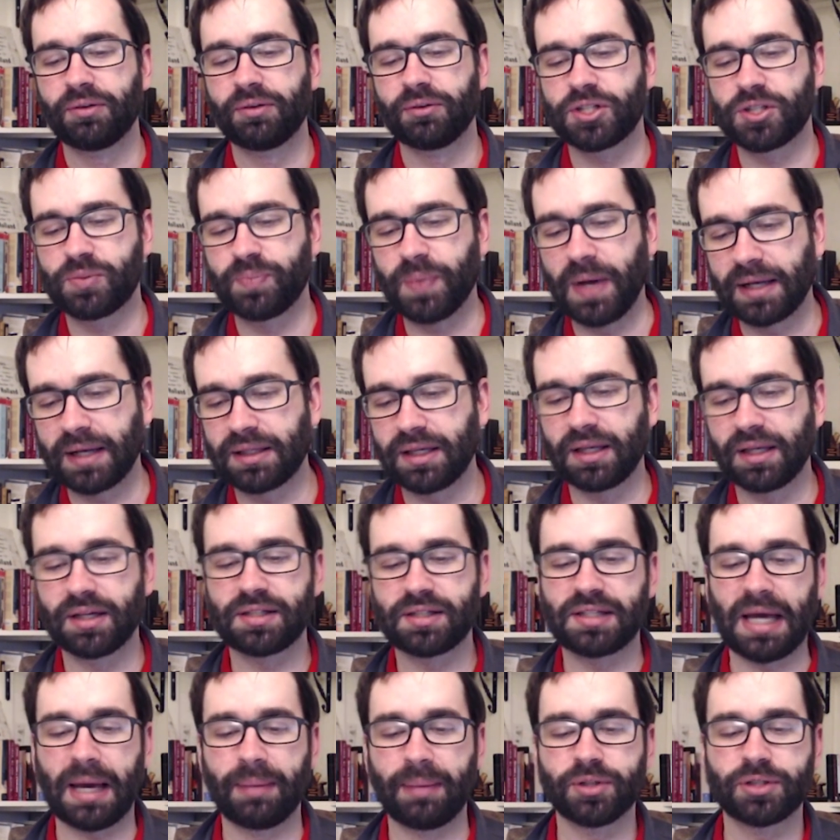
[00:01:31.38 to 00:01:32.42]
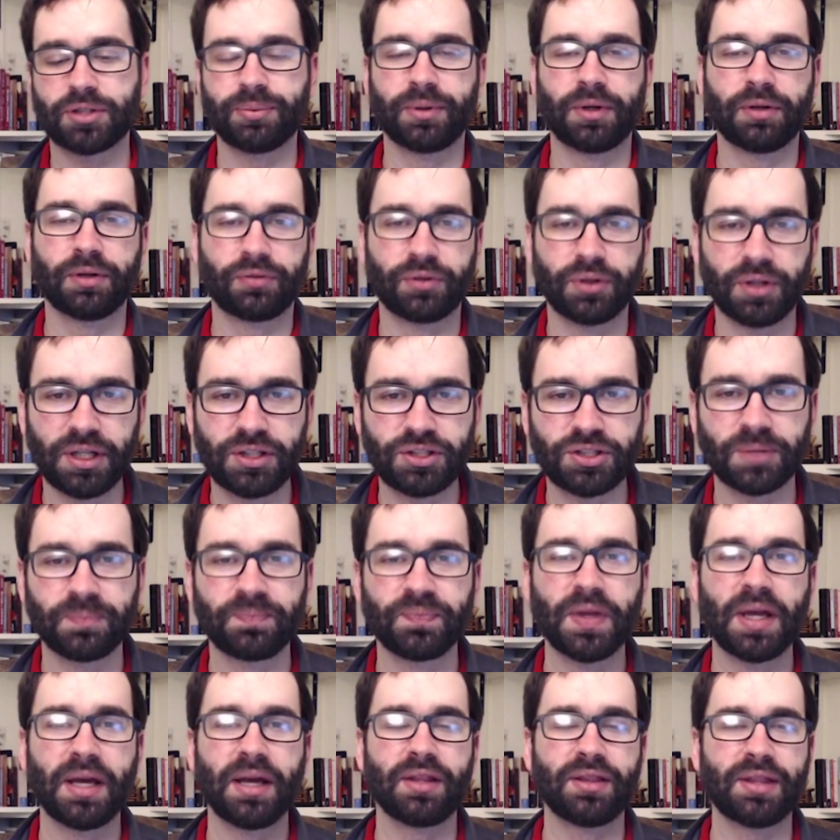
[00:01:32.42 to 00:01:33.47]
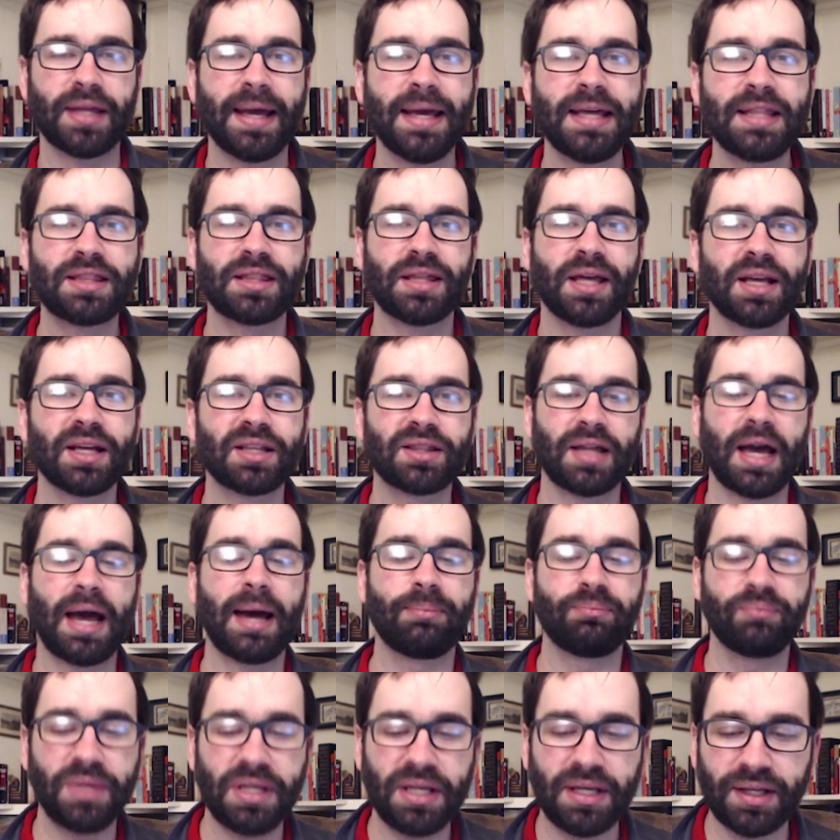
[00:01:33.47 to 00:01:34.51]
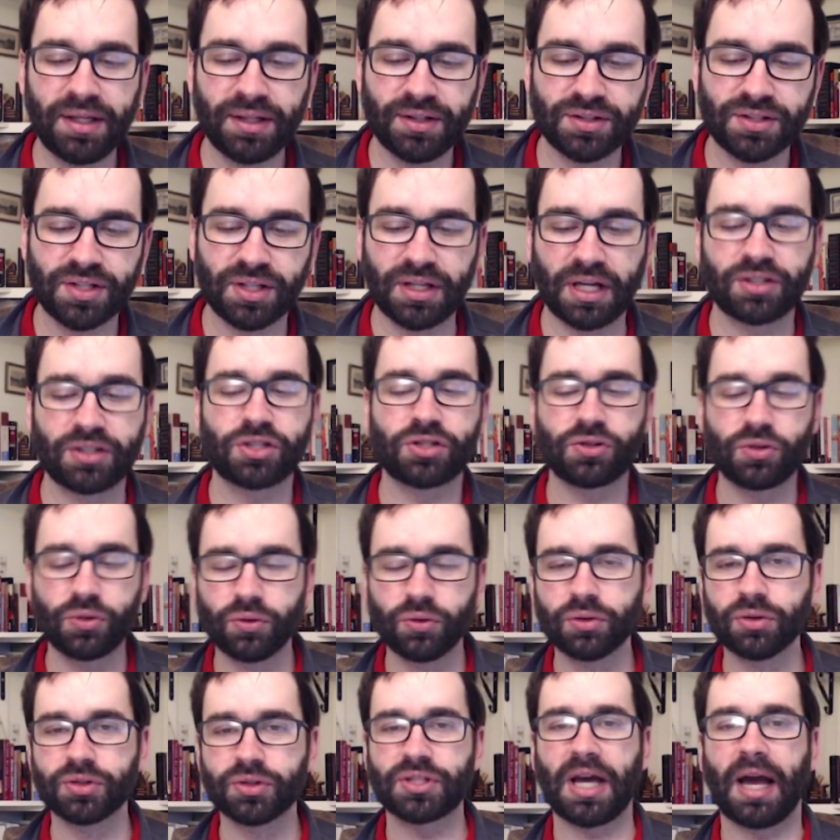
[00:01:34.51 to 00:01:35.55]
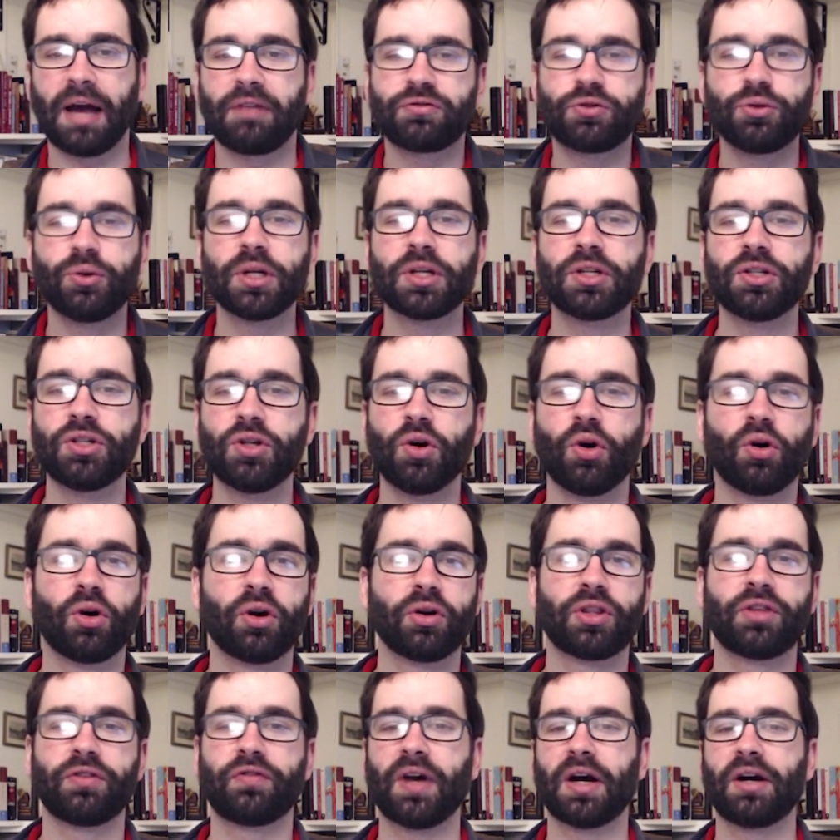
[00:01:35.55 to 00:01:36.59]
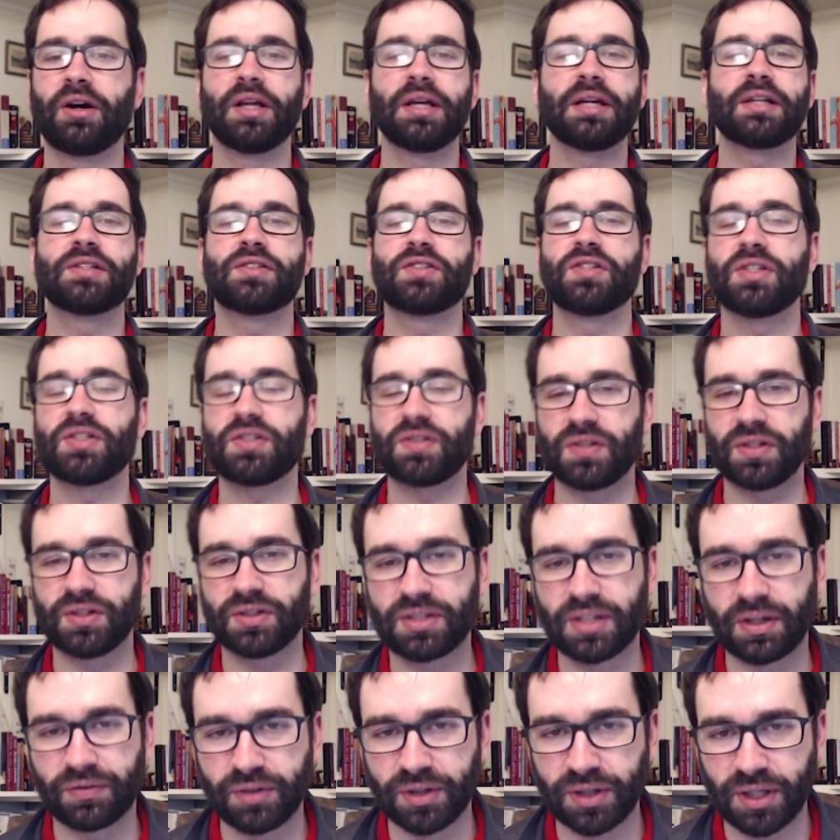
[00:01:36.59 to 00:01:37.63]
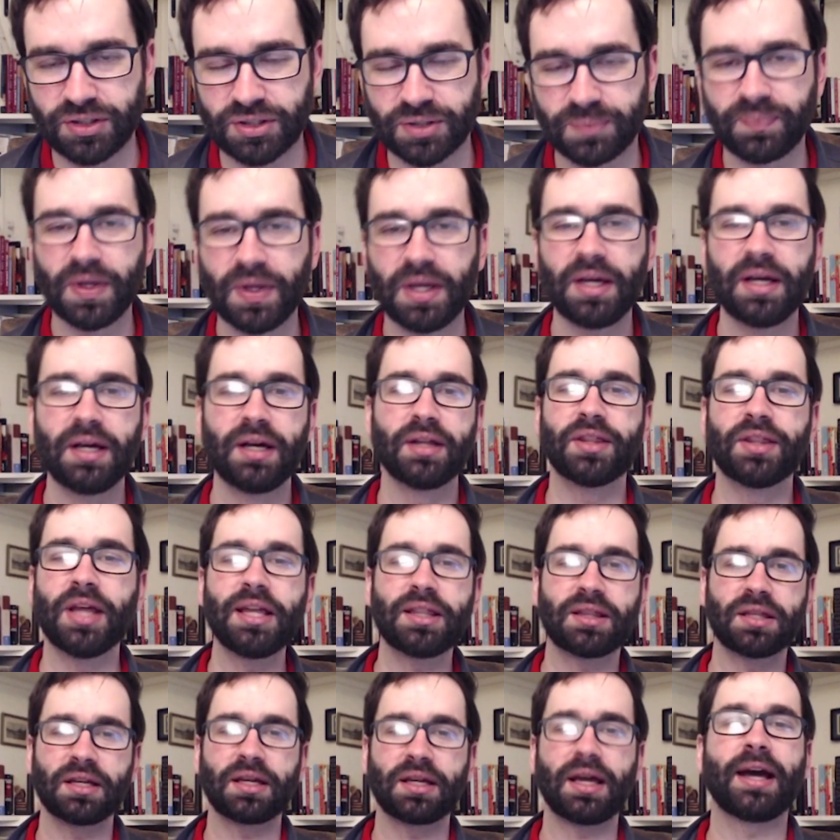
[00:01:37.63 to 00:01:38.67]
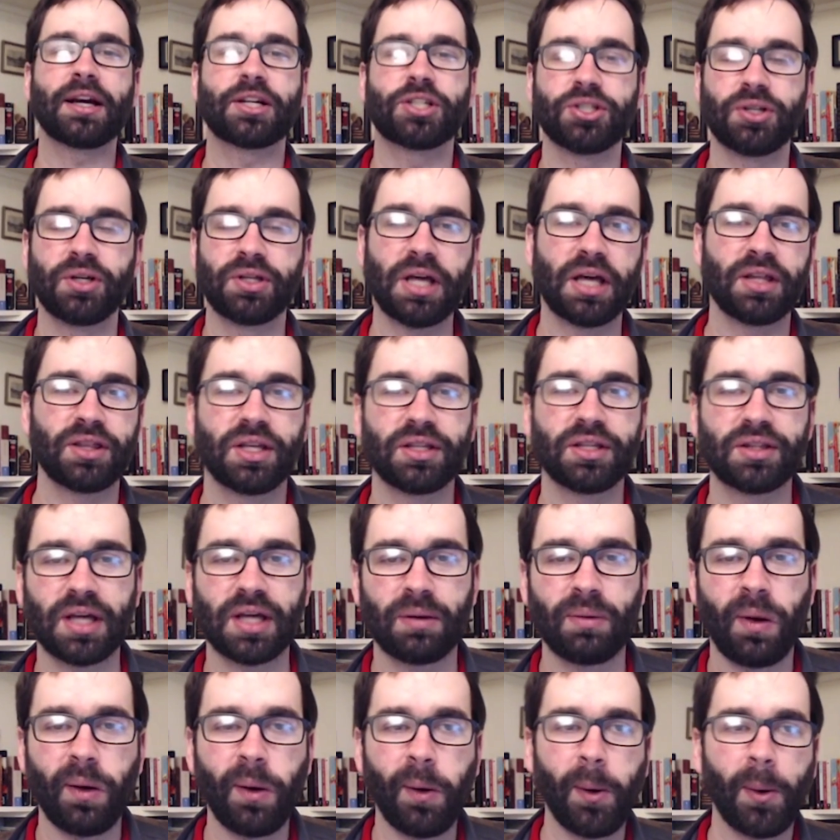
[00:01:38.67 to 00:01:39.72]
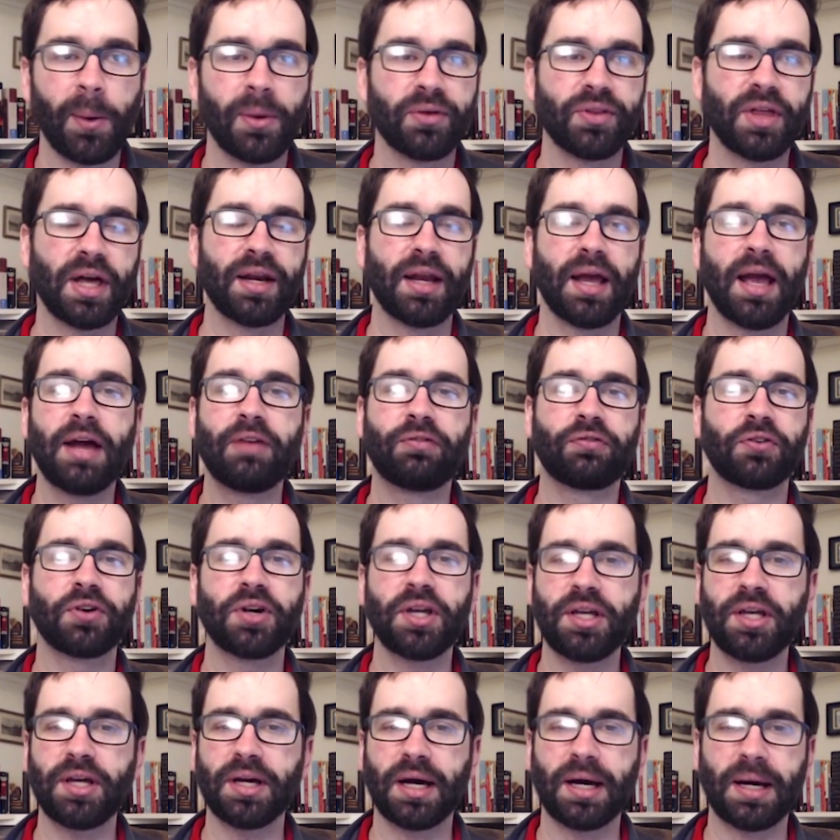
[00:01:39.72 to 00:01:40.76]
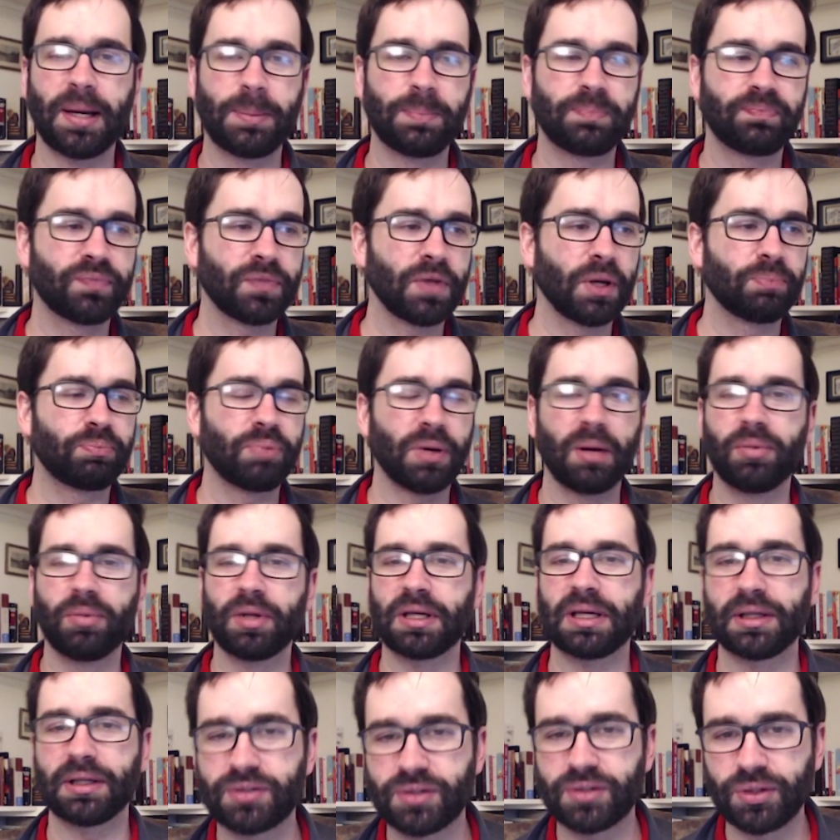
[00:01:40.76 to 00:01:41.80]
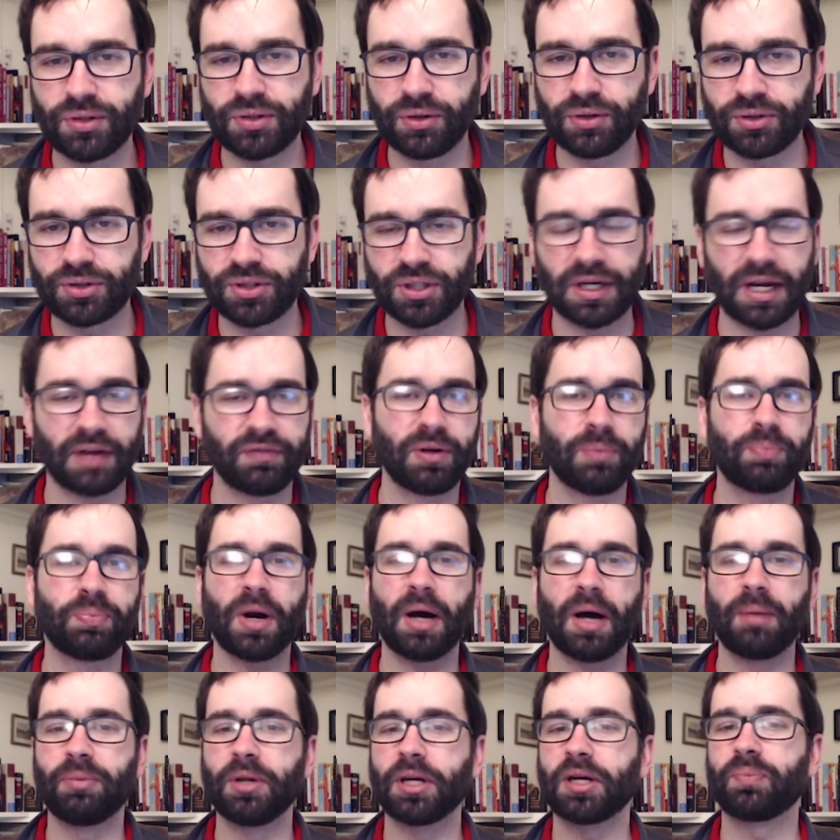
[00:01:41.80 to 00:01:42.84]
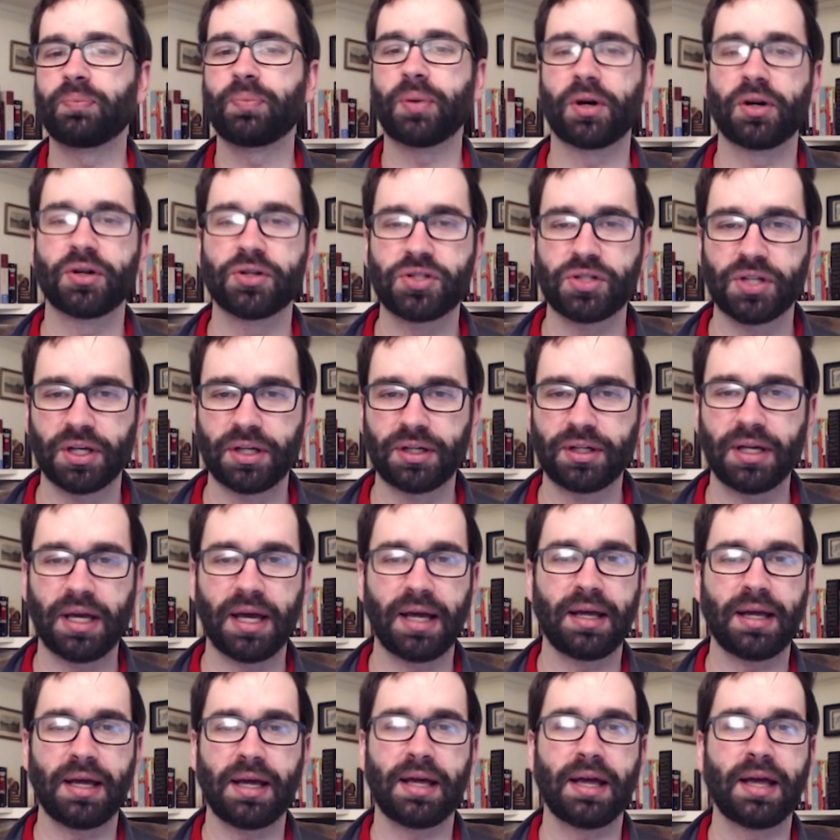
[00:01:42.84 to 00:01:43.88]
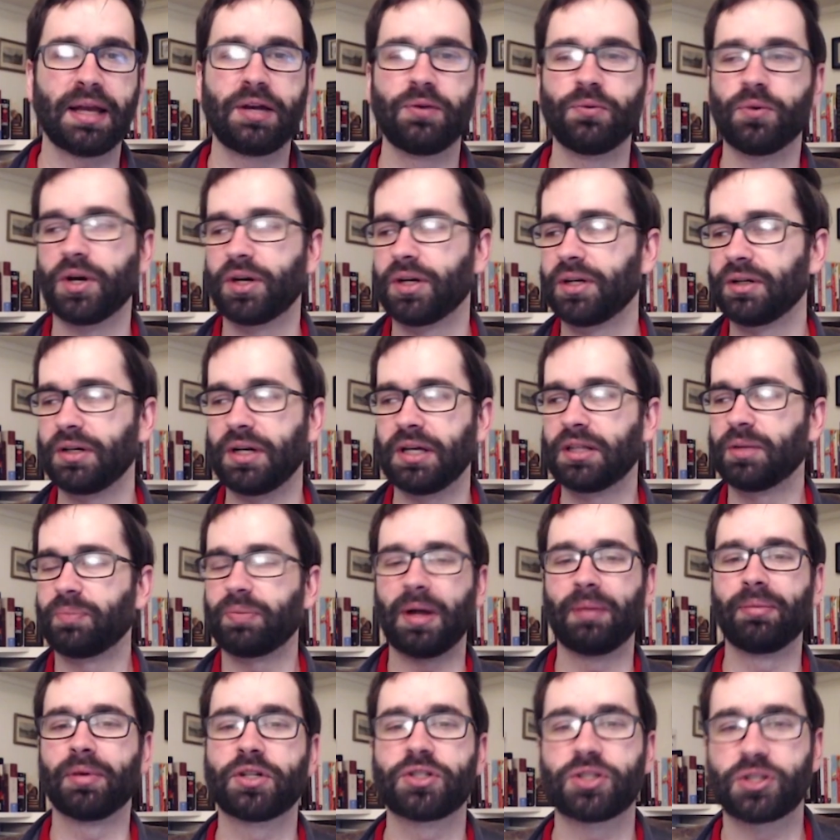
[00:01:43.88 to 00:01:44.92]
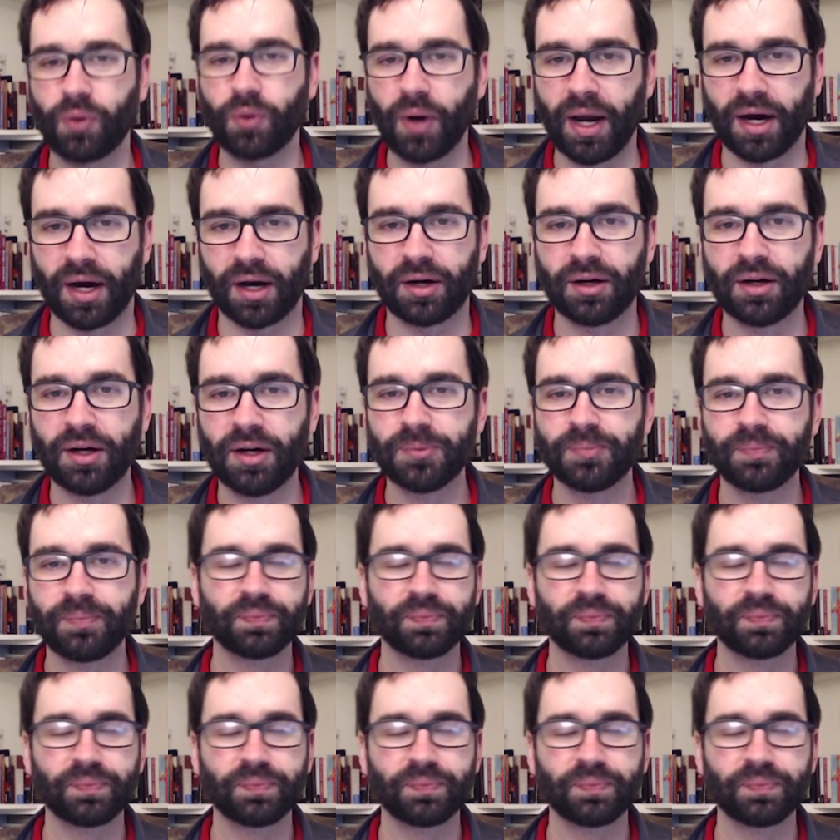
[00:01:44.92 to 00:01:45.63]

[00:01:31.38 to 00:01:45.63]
respecting an establishment of religion, they think that means that schools have to ignore the very existence of religion. They think actually, they think that that every um, public institution, every public person, a- anyone in the public square,